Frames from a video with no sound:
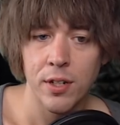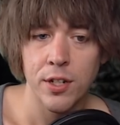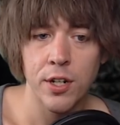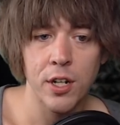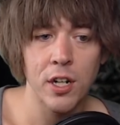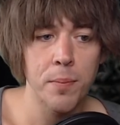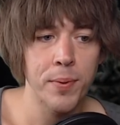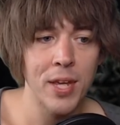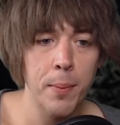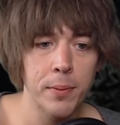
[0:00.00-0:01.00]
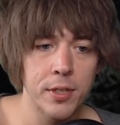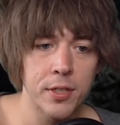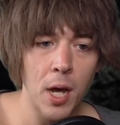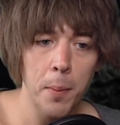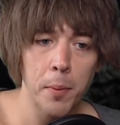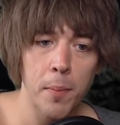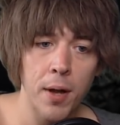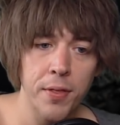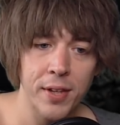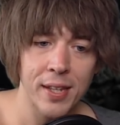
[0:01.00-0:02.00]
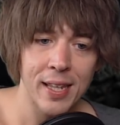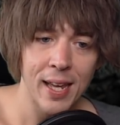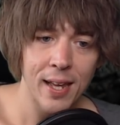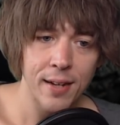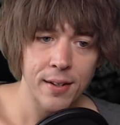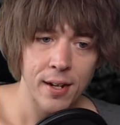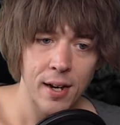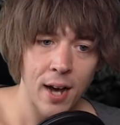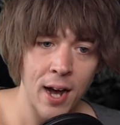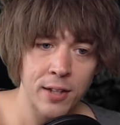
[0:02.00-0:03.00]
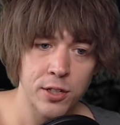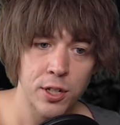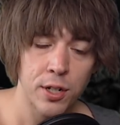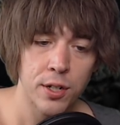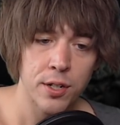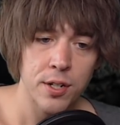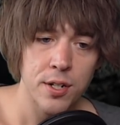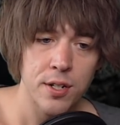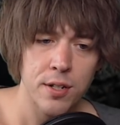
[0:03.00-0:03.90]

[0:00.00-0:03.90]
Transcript: You're gonna be able to double month again on turn